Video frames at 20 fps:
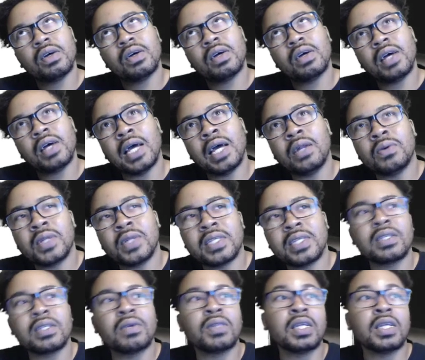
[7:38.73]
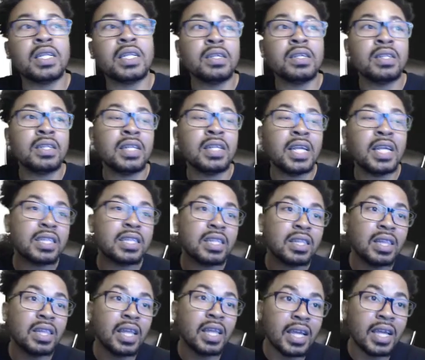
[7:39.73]
I don't necessarily need the
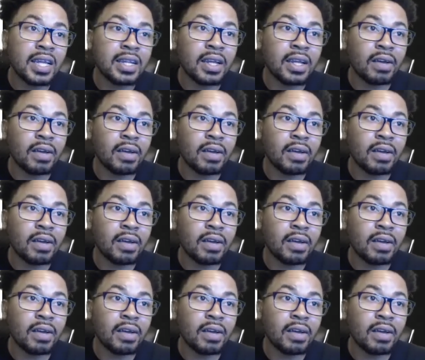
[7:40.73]
land now.